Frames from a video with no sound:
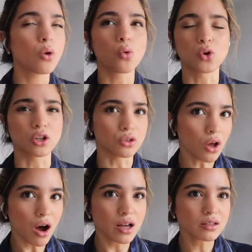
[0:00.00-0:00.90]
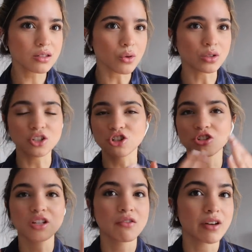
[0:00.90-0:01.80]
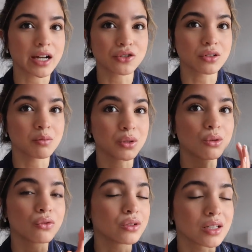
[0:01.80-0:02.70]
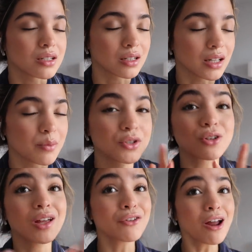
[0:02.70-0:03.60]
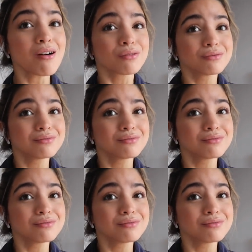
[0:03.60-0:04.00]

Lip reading: or a gloss, or does she just have naturally beautiful tinted lips? You'll never know.